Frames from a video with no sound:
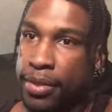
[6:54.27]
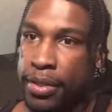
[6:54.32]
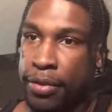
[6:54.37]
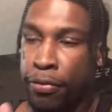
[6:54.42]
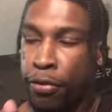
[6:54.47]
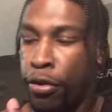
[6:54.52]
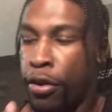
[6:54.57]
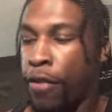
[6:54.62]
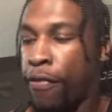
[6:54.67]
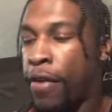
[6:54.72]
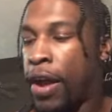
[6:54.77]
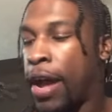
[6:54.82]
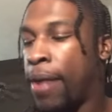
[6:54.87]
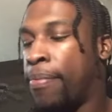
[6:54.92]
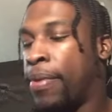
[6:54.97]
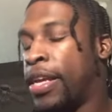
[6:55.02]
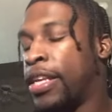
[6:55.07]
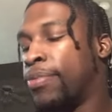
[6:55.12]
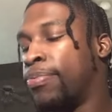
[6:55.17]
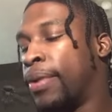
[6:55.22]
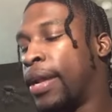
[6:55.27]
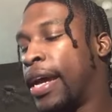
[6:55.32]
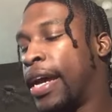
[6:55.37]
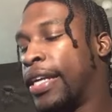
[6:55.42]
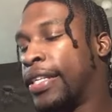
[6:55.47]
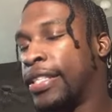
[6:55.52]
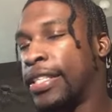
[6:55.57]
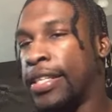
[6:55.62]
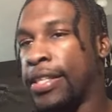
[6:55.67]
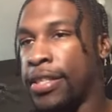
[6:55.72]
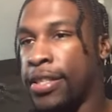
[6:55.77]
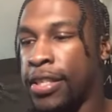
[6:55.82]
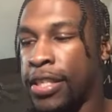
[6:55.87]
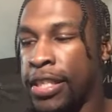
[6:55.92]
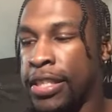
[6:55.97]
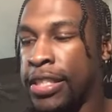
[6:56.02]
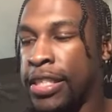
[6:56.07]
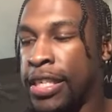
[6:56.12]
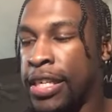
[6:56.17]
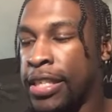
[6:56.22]
45 base blast,
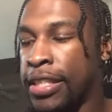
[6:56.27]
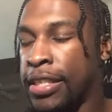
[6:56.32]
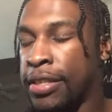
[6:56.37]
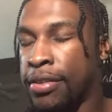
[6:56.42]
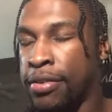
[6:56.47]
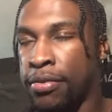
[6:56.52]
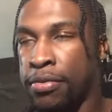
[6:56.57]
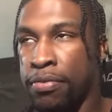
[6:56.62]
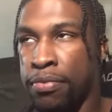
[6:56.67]
since he doesn't